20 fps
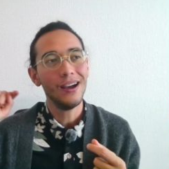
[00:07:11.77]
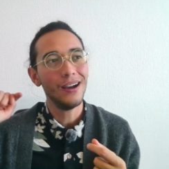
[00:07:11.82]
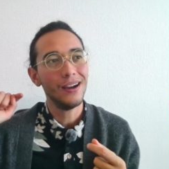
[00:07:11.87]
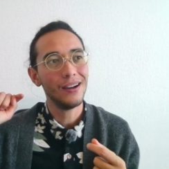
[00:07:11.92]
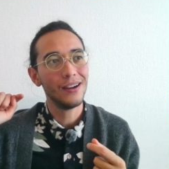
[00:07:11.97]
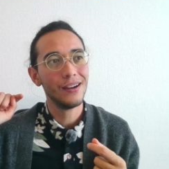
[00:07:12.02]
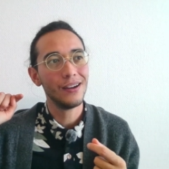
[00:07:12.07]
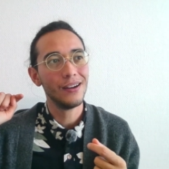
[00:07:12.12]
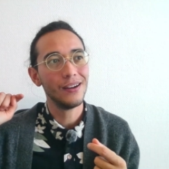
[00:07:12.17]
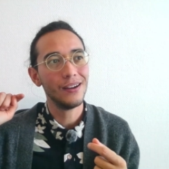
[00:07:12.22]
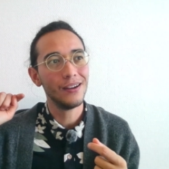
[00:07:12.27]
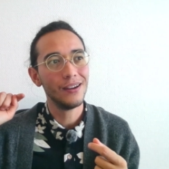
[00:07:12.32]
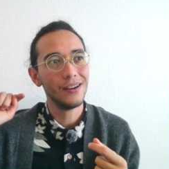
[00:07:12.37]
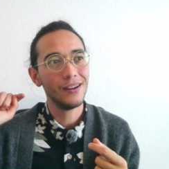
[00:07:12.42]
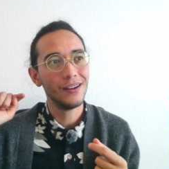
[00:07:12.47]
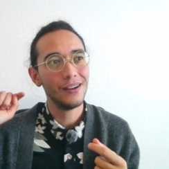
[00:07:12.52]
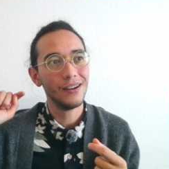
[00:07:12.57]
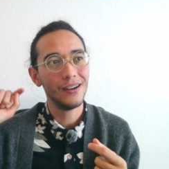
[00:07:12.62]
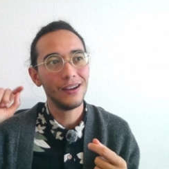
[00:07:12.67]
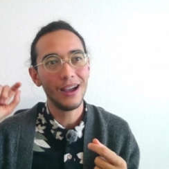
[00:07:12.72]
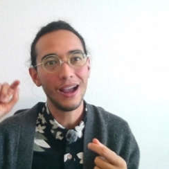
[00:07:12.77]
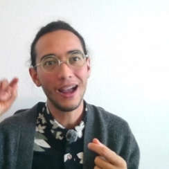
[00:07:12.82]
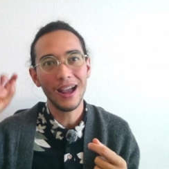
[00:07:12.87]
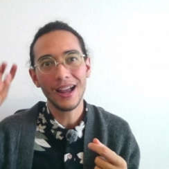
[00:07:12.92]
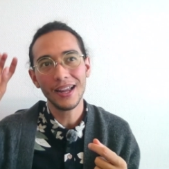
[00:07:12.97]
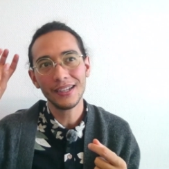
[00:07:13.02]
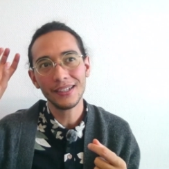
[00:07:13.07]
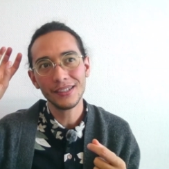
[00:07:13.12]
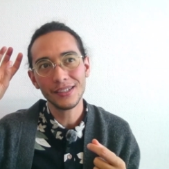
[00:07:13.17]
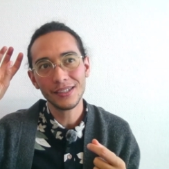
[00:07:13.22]

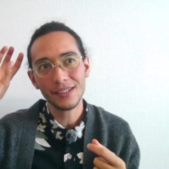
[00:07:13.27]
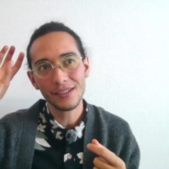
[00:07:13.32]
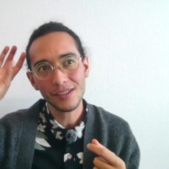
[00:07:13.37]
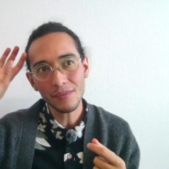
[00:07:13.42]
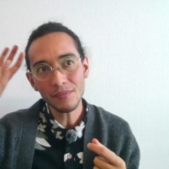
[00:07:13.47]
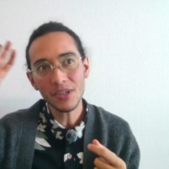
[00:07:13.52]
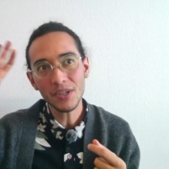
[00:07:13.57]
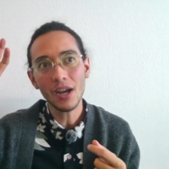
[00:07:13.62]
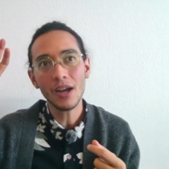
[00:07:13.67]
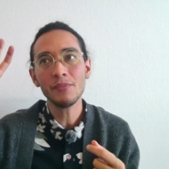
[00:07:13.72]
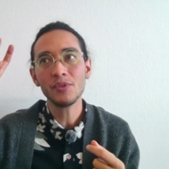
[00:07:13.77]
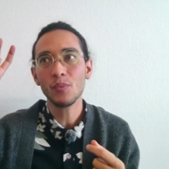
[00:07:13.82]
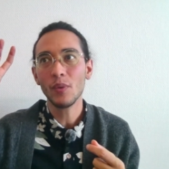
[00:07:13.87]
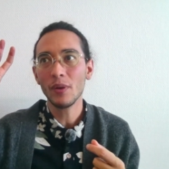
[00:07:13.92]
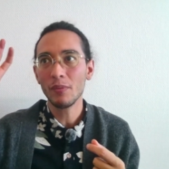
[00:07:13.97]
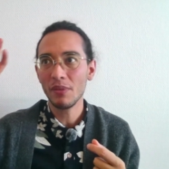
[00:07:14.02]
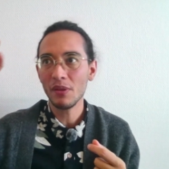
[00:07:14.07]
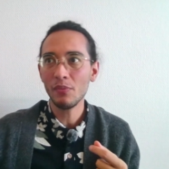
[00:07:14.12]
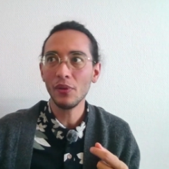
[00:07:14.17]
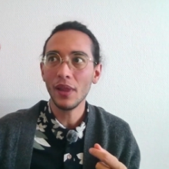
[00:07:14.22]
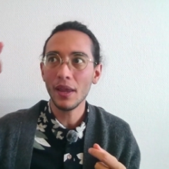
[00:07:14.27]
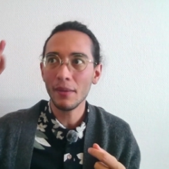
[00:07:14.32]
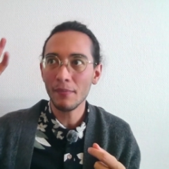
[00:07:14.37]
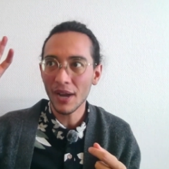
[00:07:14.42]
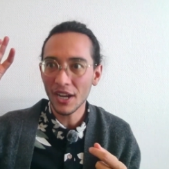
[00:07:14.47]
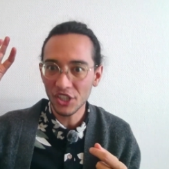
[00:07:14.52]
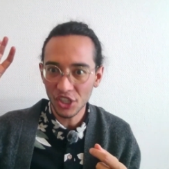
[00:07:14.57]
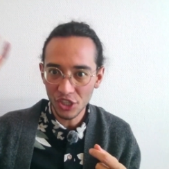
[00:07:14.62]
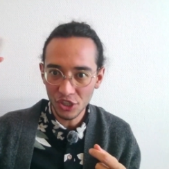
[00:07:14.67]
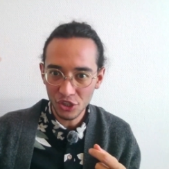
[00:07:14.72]
And sometimes when people
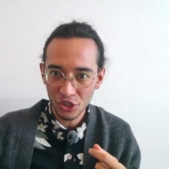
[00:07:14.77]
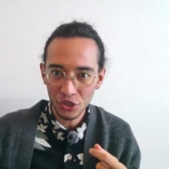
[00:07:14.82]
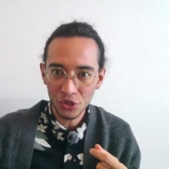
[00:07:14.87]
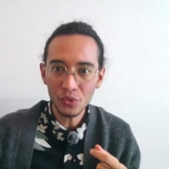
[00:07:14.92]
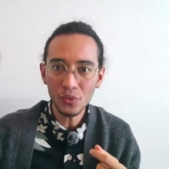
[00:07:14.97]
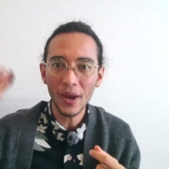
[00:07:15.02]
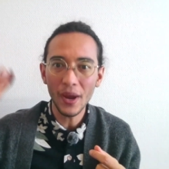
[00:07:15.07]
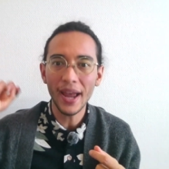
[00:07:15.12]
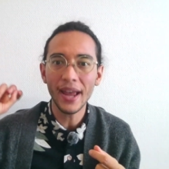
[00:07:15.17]
imagine two